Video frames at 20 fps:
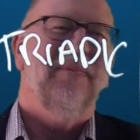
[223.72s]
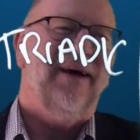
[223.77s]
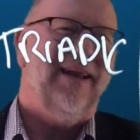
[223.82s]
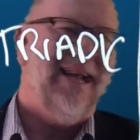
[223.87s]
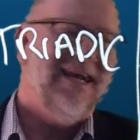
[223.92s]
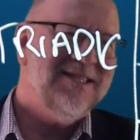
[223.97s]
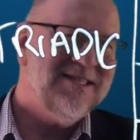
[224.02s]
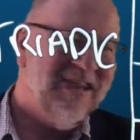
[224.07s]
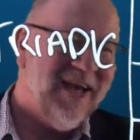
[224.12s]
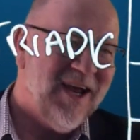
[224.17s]
but
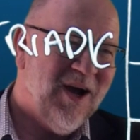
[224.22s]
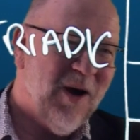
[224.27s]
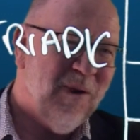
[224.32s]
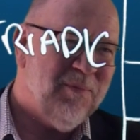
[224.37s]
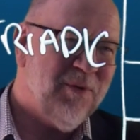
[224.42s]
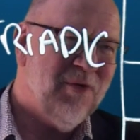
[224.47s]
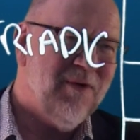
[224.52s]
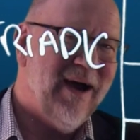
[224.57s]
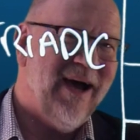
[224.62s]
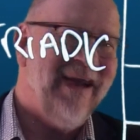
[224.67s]
as they
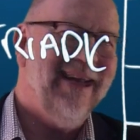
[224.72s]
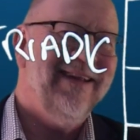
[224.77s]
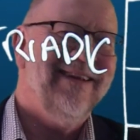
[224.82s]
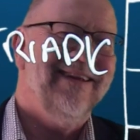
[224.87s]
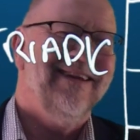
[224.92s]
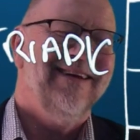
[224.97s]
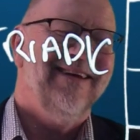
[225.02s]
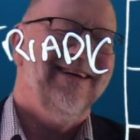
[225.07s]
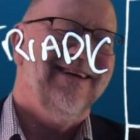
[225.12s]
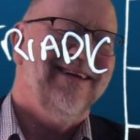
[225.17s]
operate,
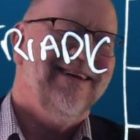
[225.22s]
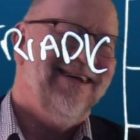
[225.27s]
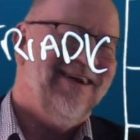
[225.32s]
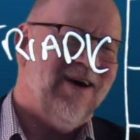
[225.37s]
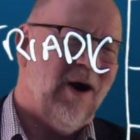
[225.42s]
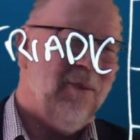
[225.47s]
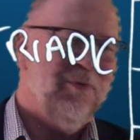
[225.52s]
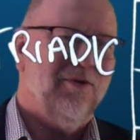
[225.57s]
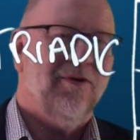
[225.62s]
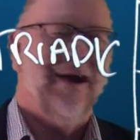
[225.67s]

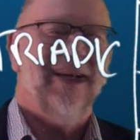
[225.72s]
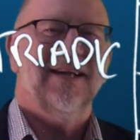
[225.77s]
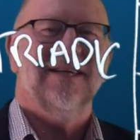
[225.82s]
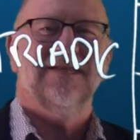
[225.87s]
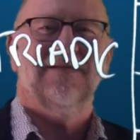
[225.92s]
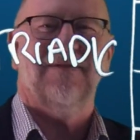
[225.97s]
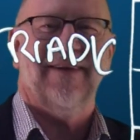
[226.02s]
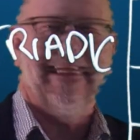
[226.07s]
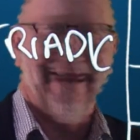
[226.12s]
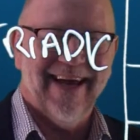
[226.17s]

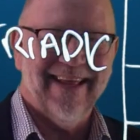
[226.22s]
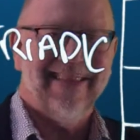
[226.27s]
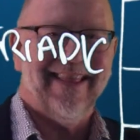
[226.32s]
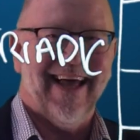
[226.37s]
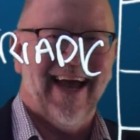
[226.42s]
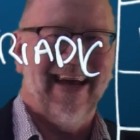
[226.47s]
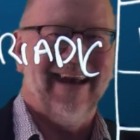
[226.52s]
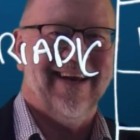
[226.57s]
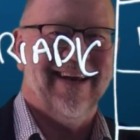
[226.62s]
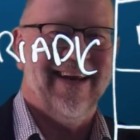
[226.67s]
operators forget
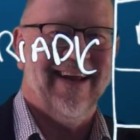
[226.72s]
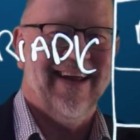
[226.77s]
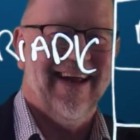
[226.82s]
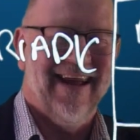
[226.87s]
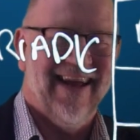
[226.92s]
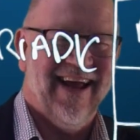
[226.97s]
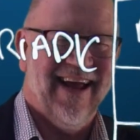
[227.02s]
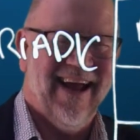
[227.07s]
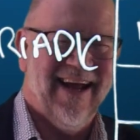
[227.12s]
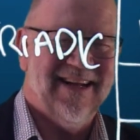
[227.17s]
that,
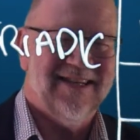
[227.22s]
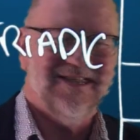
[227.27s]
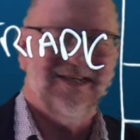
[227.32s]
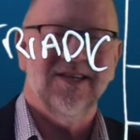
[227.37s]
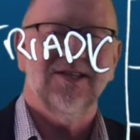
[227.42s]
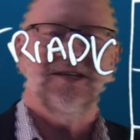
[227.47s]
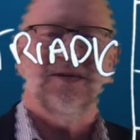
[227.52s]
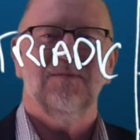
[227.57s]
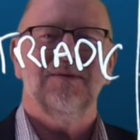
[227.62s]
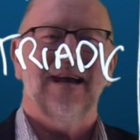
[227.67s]
and
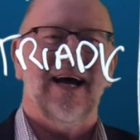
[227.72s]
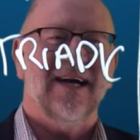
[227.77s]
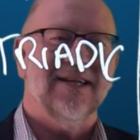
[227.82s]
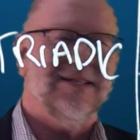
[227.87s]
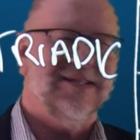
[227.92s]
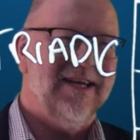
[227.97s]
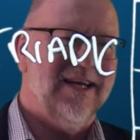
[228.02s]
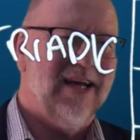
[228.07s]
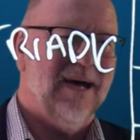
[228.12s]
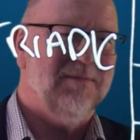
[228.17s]
systems
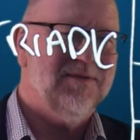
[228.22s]
aren't set